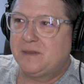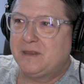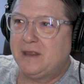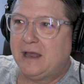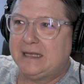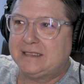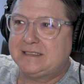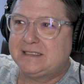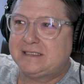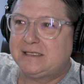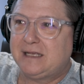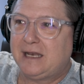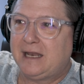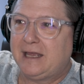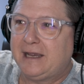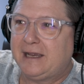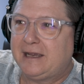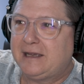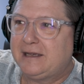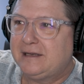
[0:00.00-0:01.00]
That's
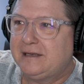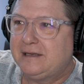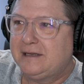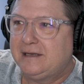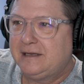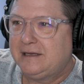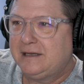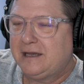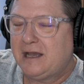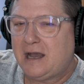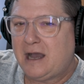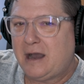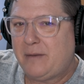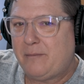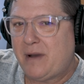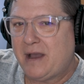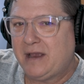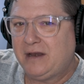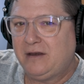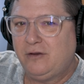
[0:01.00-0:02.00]
like a
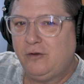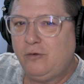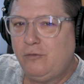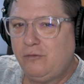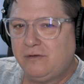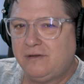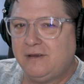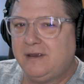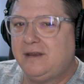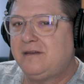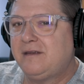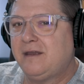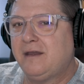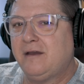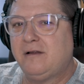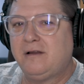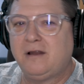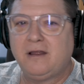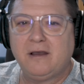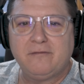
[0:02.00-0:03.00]
minute
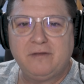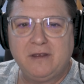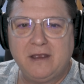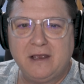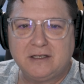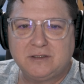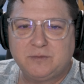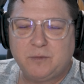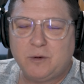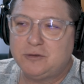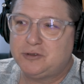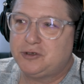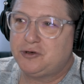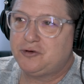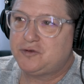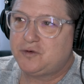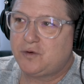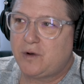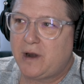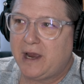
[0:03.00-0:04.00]
detail of the
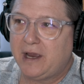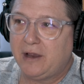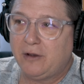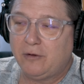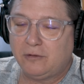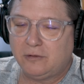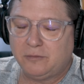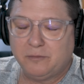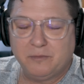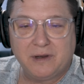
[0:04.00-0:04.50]
exposure triangle,